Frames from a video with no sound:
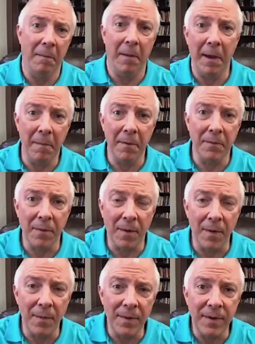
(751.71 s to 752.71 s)
Hey, what's
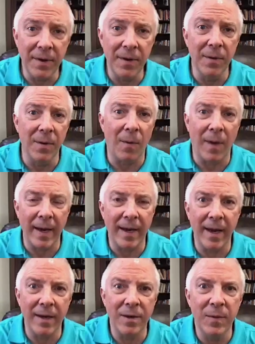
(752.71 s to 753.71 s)
wrong with you? Or why
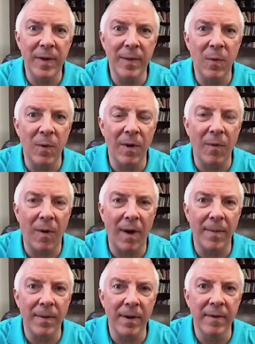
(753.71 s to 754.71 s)
can't you be more
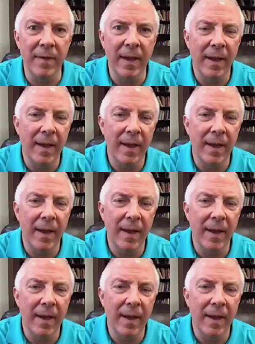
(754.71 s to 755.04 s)
cooperative?